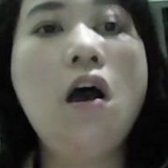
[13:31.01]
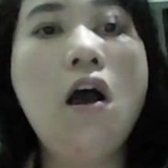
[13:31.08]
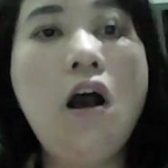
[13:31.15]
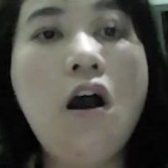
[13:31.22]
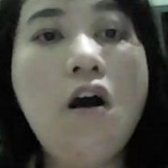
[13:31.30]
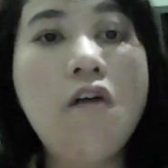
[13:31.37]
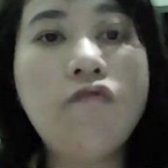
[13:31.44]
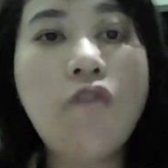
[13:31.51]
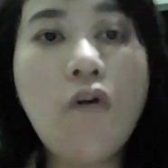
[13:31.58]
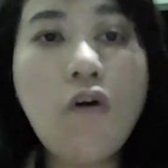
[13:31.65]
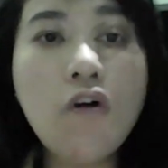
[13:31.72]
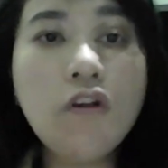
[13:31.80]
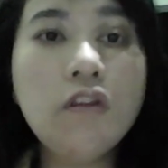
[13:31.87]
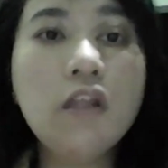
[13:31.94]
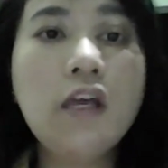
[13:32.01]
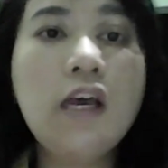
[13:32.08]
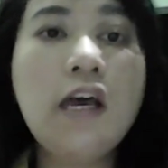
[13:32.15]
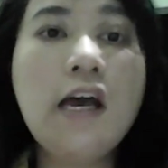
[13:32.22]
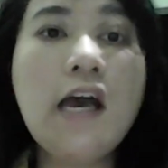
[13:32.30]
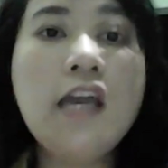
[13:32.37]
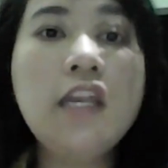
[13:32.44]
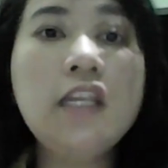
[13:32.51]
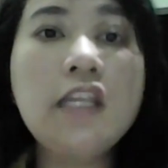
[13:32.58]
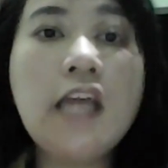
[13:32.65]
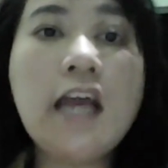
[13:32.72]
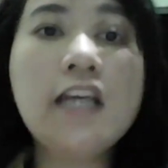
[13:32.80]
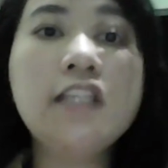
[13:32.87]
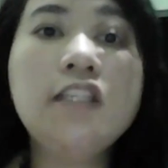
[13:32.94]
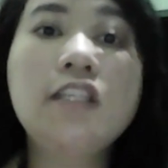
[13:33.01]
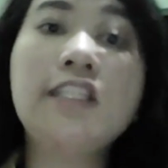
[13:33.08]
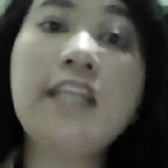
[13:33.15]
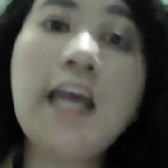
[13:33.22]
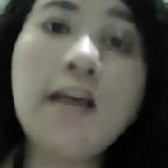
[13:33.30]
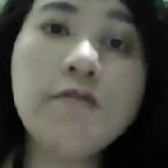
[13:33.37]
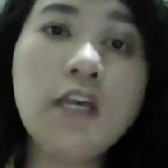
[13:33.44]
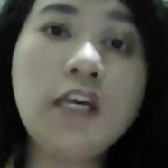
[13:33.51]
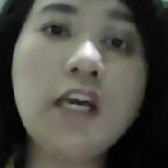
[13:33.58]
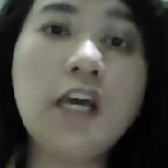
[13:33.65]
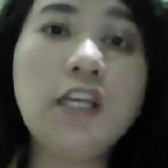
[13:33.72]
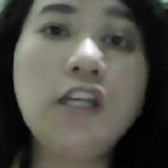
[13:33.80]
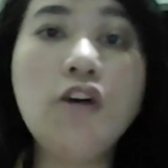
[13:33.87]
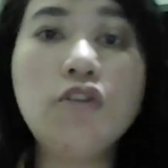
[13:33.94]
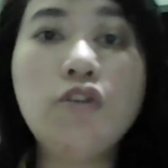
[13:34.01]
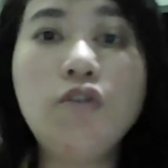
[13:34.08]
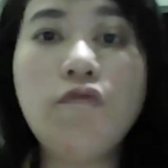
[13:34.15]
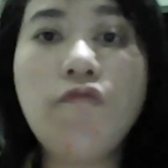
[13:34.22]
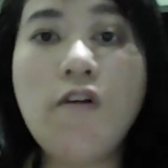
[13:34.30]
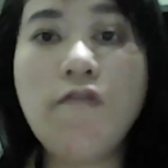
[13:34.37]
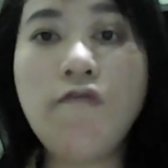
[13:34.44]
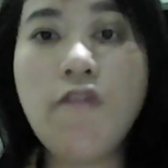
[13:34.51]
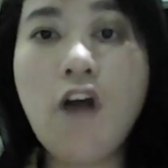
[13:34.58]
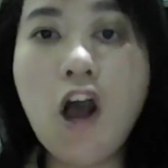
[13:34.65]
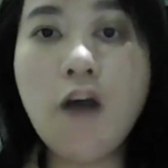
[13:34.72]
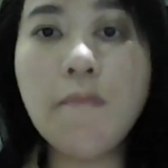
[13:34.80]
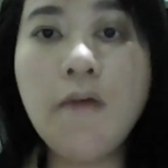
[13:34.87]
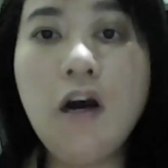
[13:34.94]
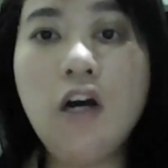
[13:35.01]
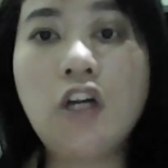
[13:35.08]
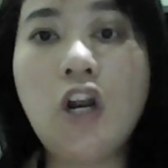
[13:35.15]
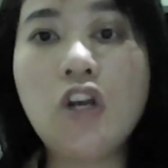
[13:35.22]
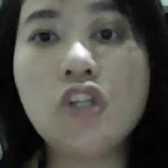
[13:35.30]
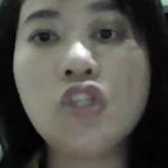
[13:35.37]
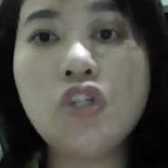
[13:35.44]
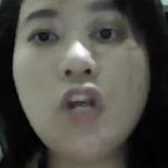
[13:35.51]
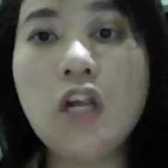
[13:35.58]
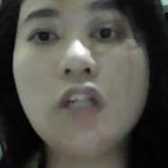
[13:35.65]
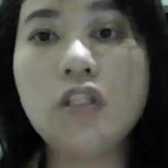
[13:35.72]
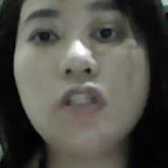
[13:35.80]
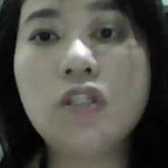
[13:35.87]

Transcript: Fourth, analyze the steps taken to perform a construct